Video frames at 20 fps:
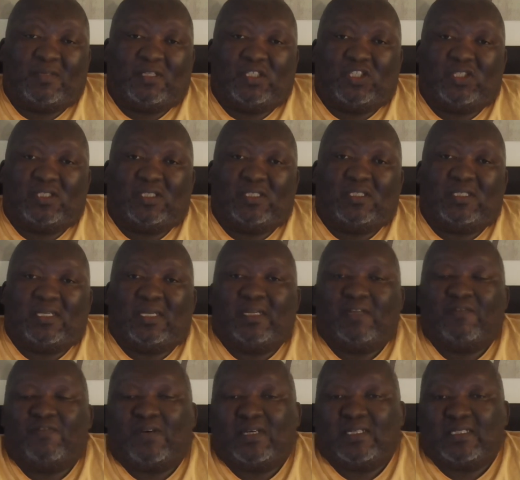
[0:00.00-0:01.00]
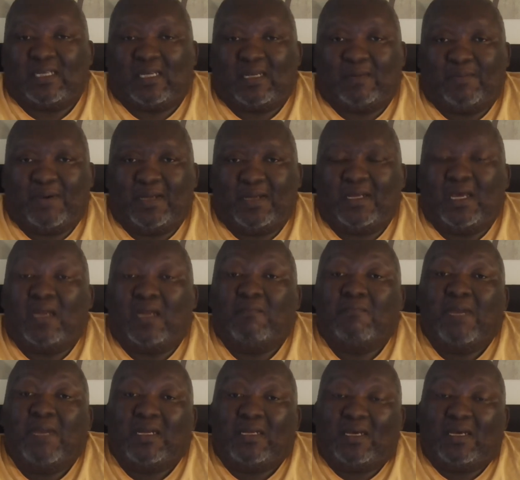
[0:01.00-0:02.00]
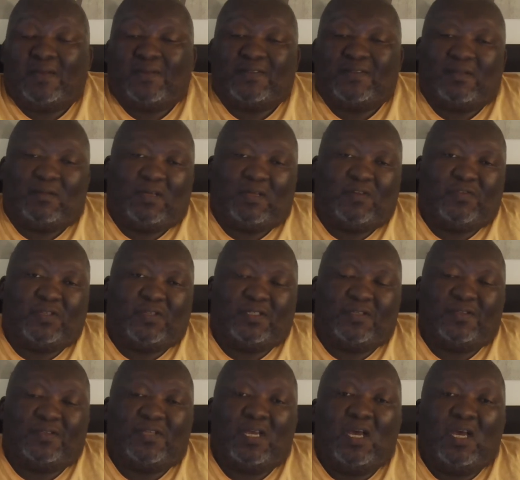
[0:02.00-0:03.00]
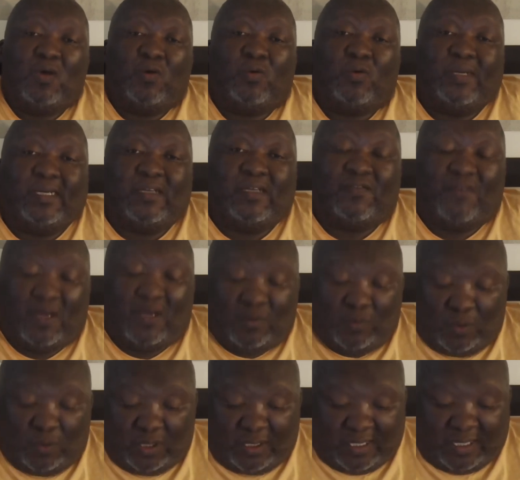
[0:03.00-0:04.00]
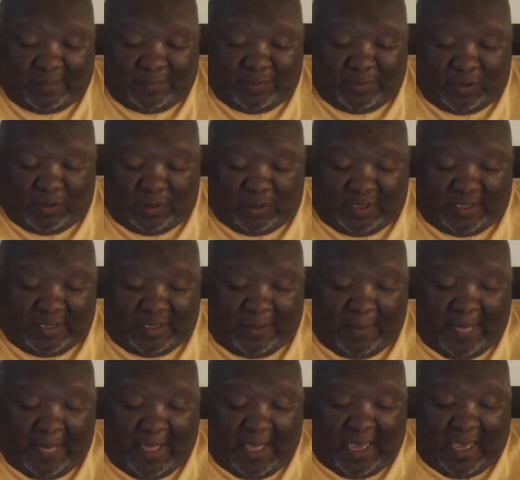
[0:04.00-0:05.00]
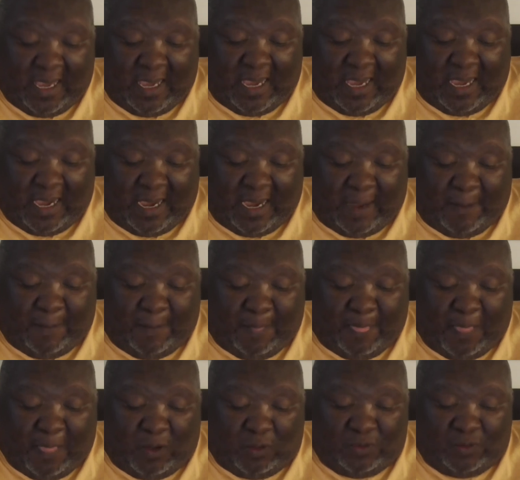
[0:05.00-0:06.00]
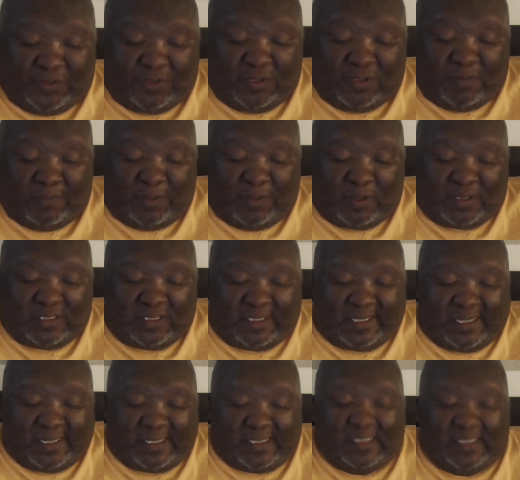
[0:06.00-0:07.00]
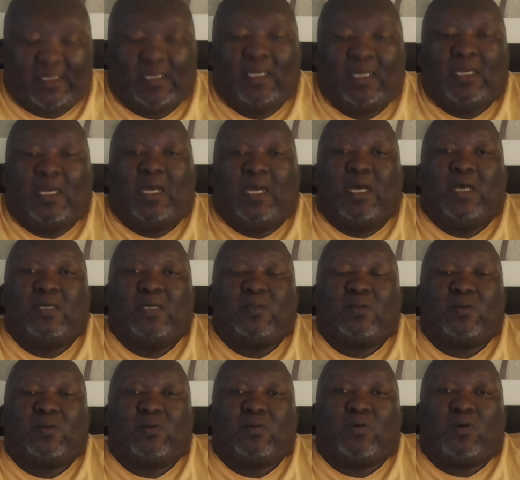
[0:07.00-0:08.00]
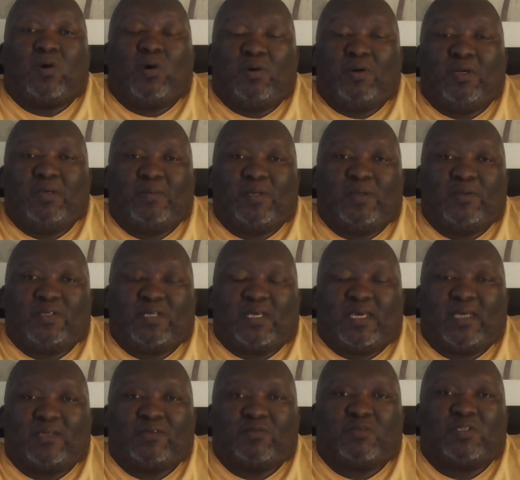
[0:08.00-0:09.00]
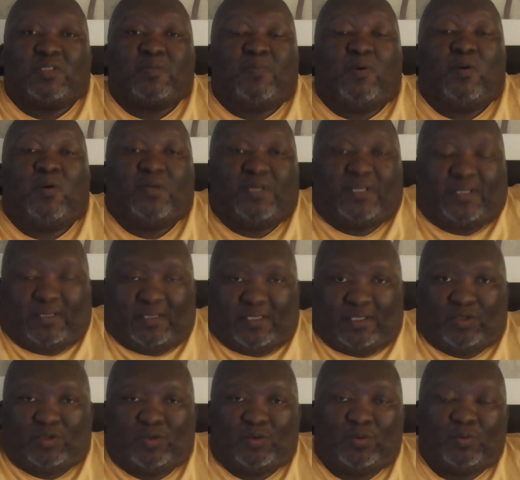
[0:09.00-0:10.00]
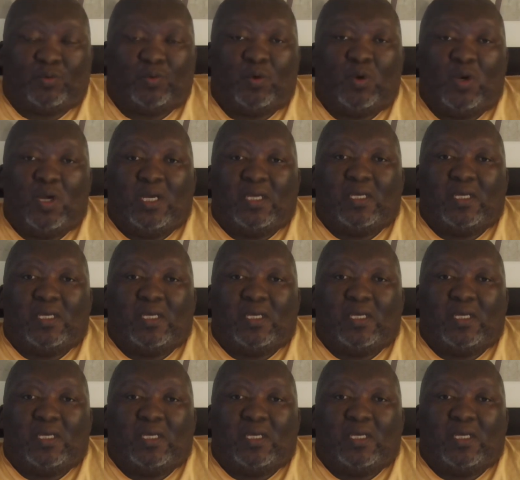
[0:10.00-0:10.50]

Machigiza, Levi Sakhapane, and many other South Africans who live and work abroad. Also importantly, choral music has responded to